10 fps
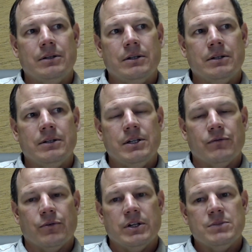the
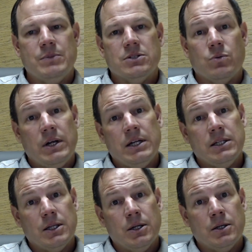difference
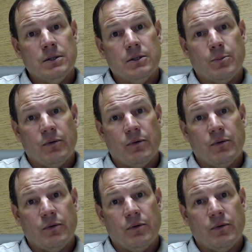between the